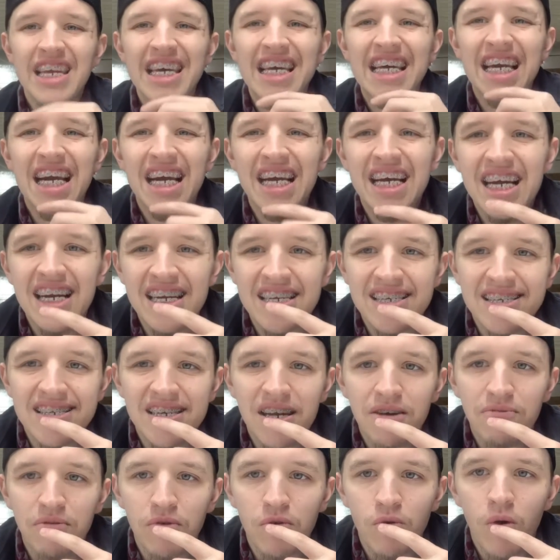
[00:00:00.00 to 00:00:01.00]
And I got a
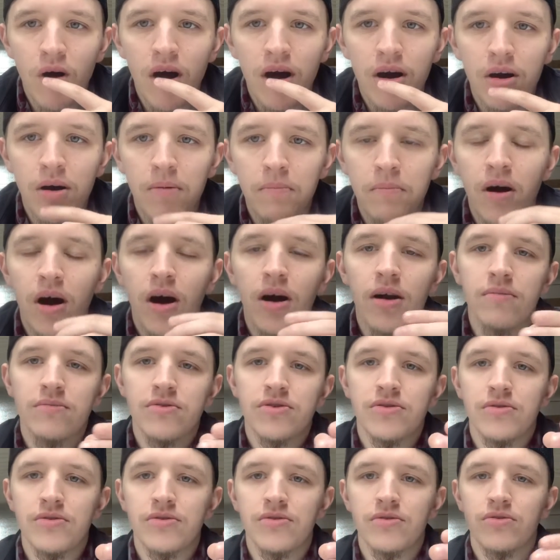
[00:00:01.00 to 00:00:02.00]
stiffer wire on bottom,
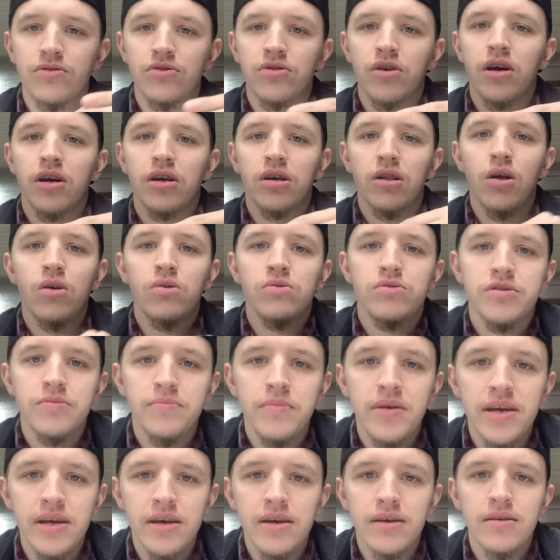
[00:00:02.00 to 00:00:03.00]
so he's gonna try to close
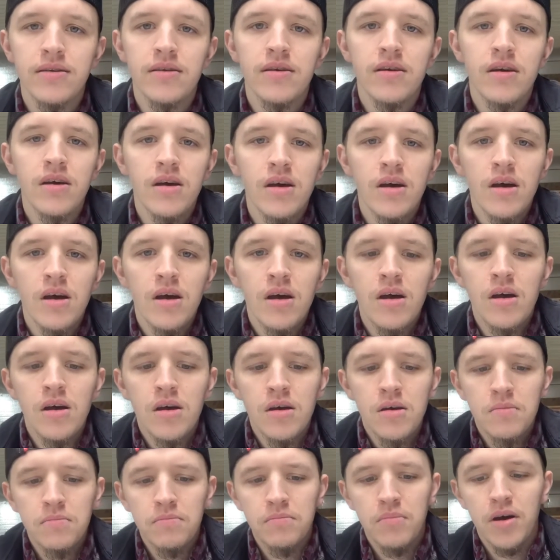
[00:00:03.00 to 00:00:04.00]
them in.
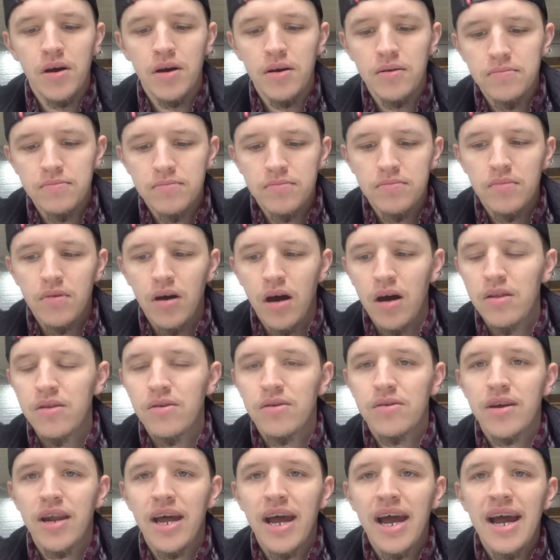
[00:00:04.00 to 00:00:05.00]
But
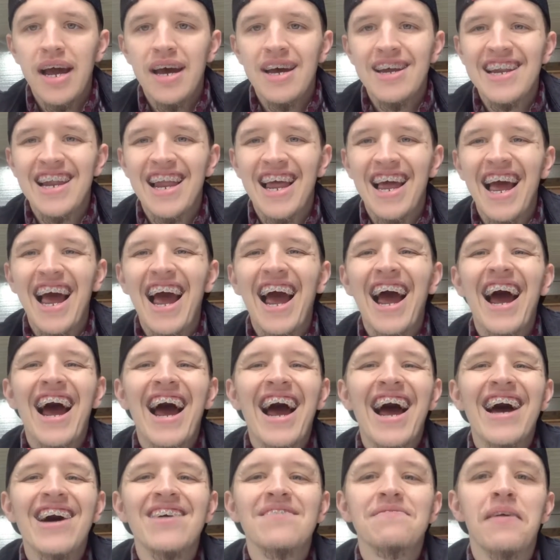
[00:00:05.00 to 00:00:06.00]
other than that,
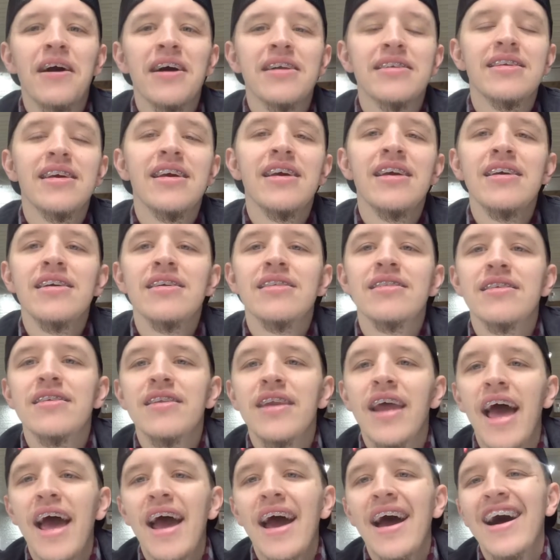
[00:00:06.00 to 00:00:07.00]
my teeth
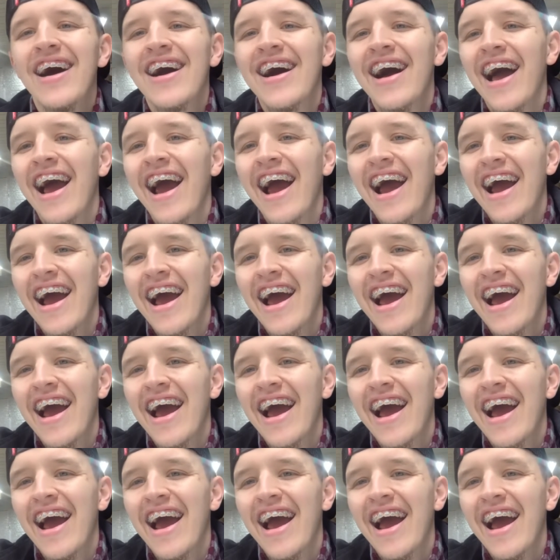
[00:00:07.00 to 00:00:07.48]
now,